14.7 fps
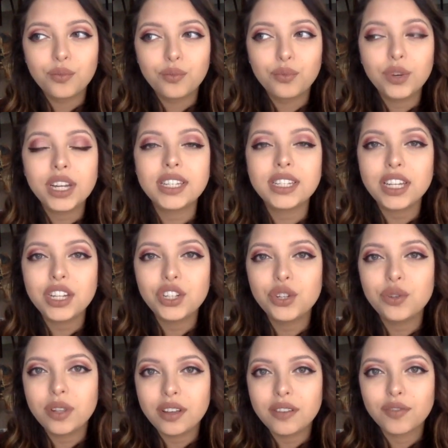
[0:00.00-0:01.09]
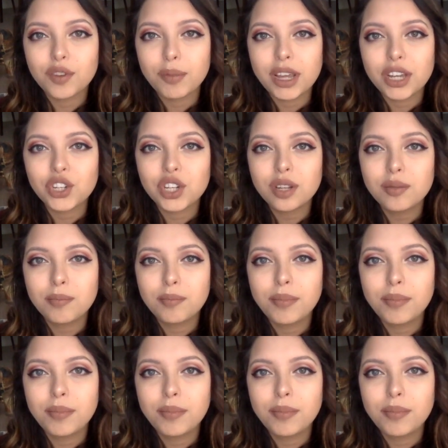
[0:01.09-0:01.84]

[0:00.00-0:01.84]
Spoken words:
reteach you the information,